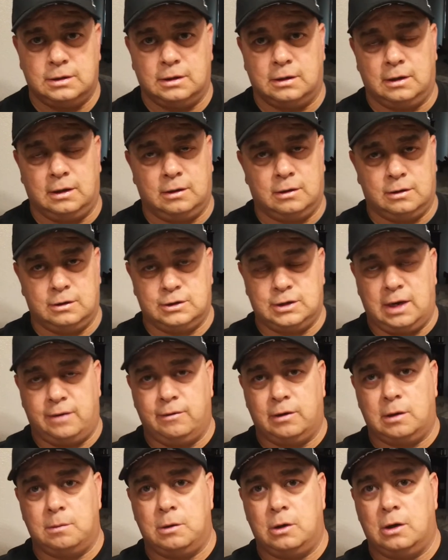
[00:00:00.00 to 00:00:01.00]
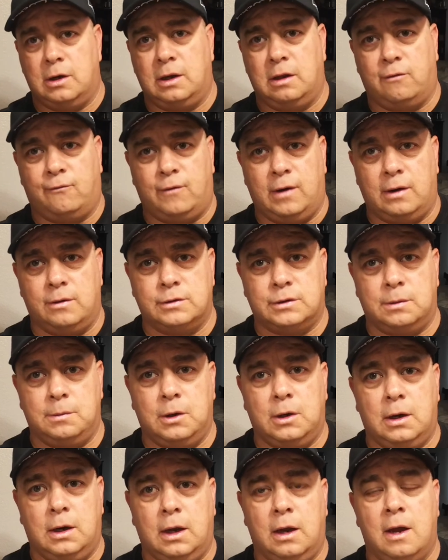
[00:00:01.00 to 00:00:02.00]
the shaving community, the fragrance
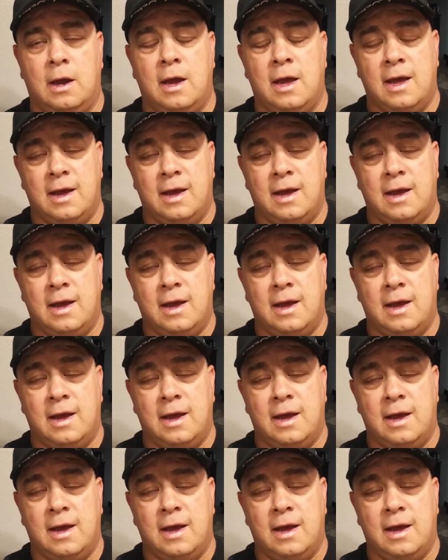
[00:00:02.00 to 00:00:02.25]
community.